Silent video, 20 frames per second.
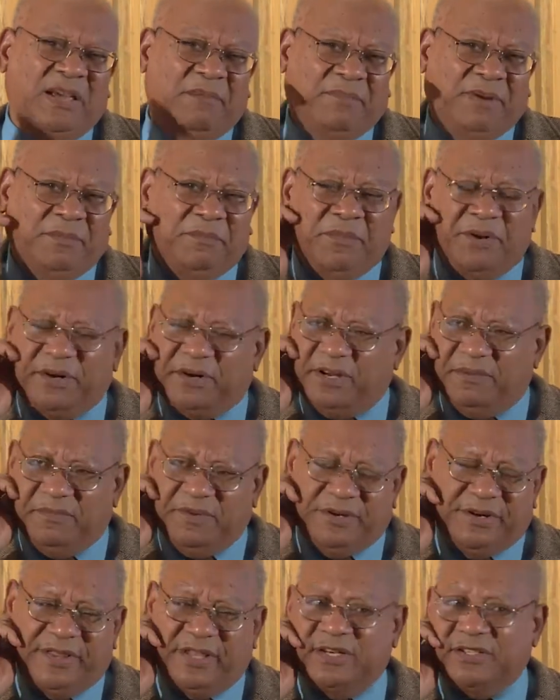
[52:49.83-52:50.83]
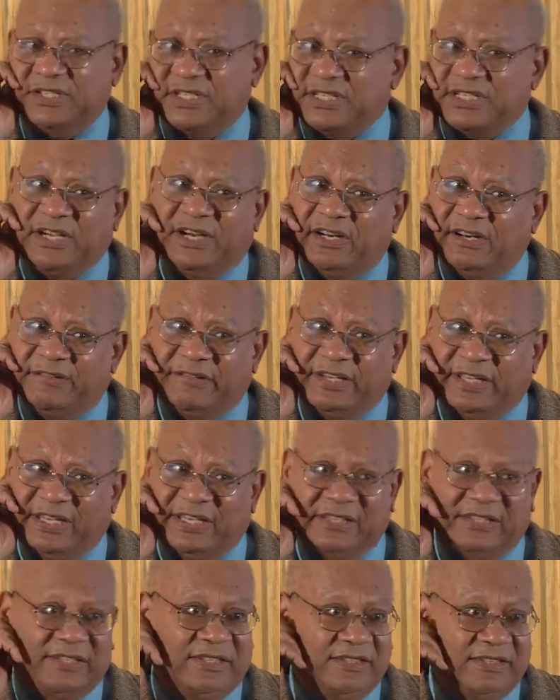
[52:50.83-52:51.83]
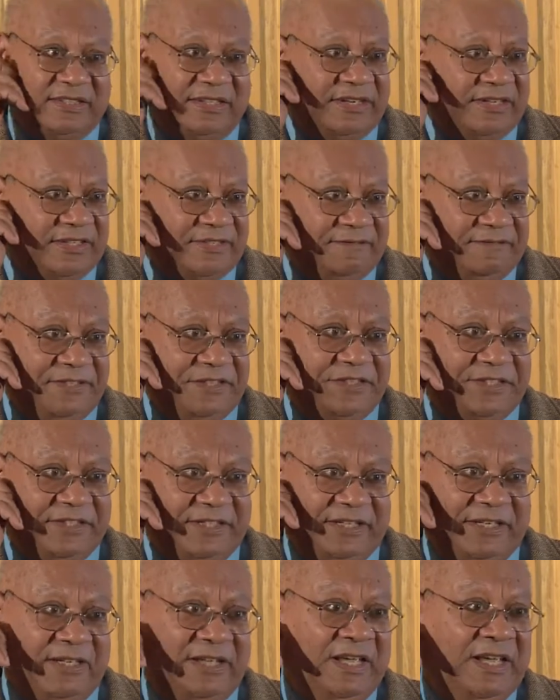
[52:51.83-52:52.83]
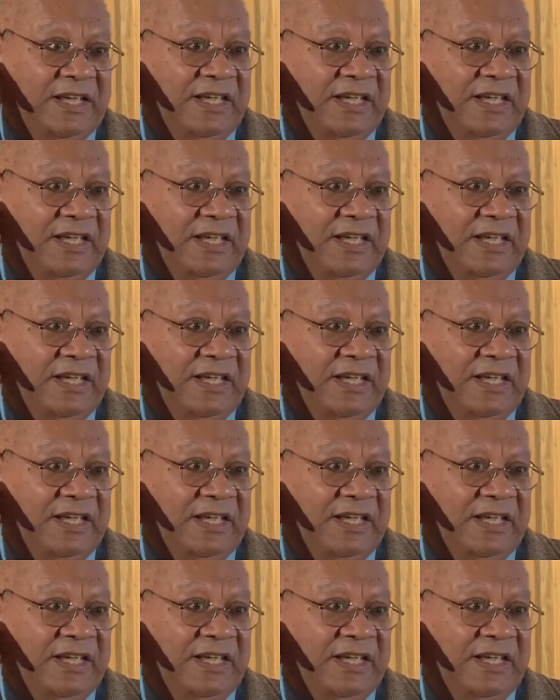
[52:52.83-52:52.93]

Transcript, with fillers: But more and more, they're just coloring it artificially,